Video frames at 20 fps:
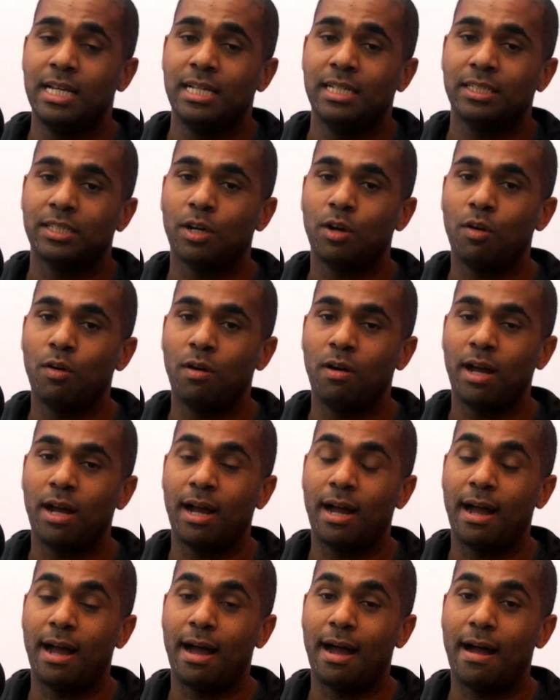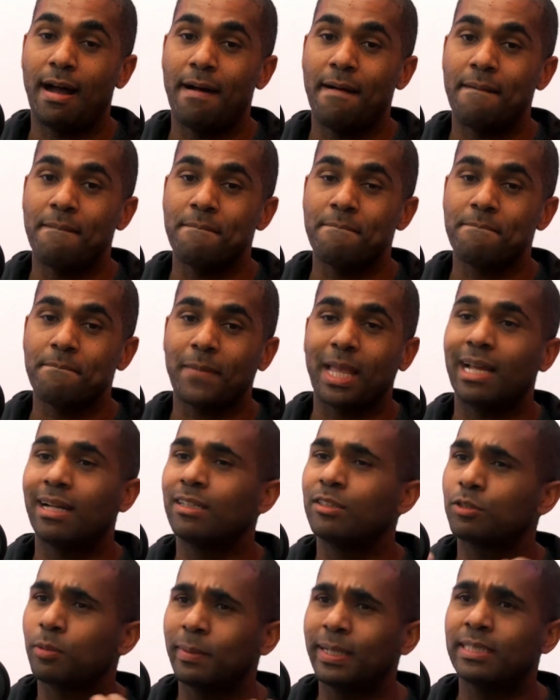So, and a
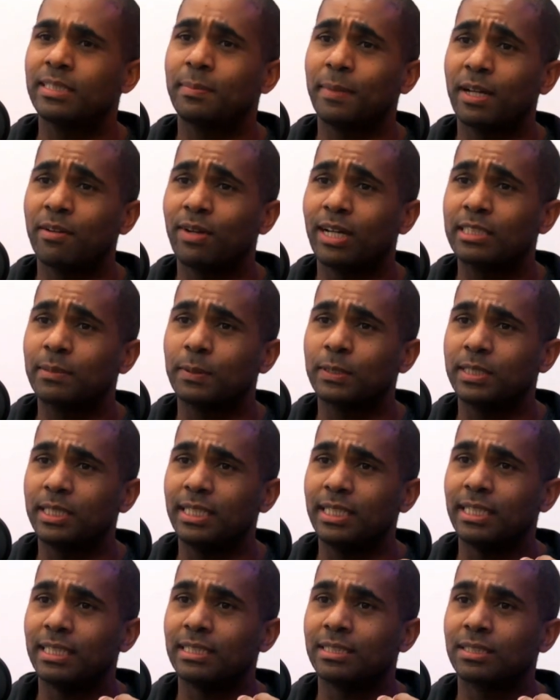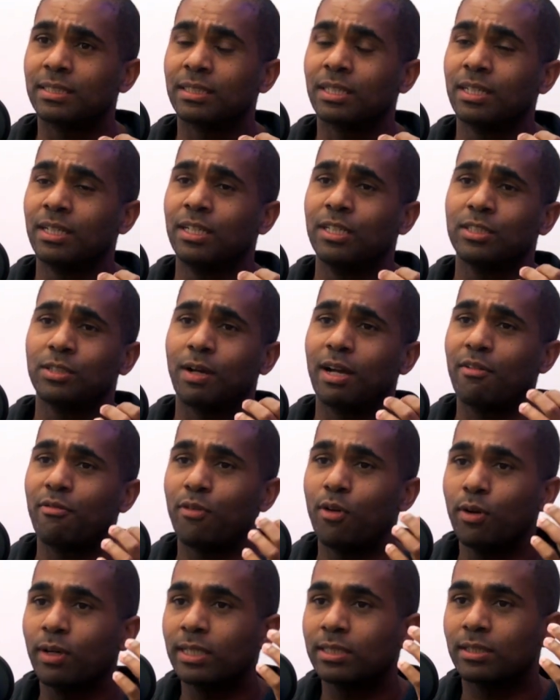tremendous amount of expertise. So I
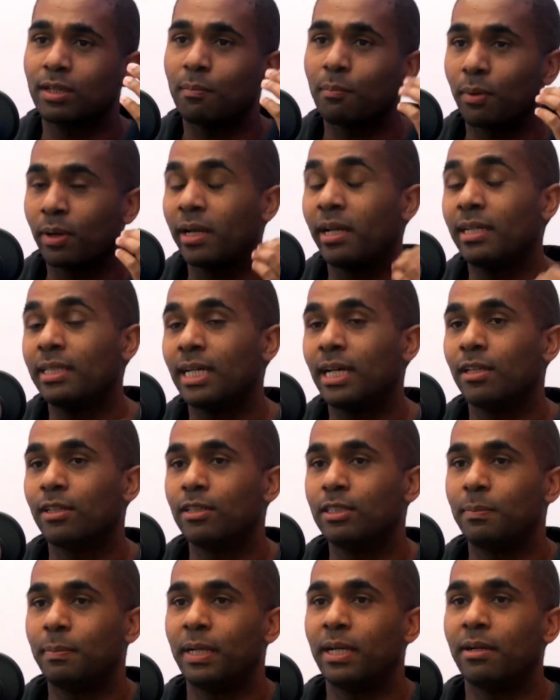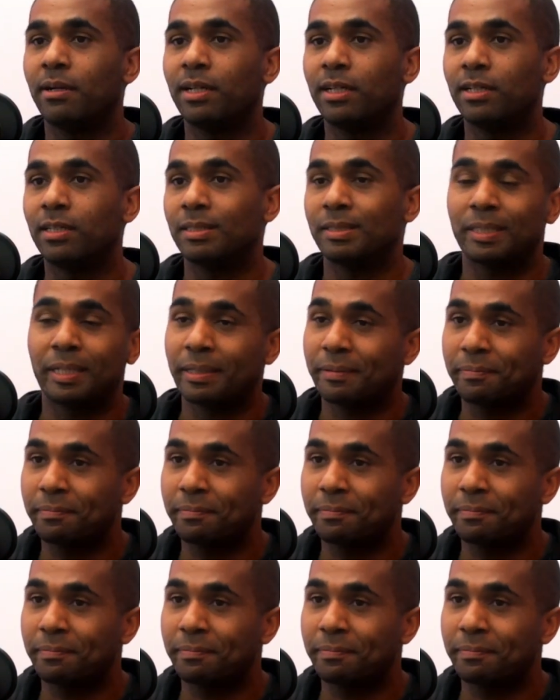focused on bringing down those barriers. Like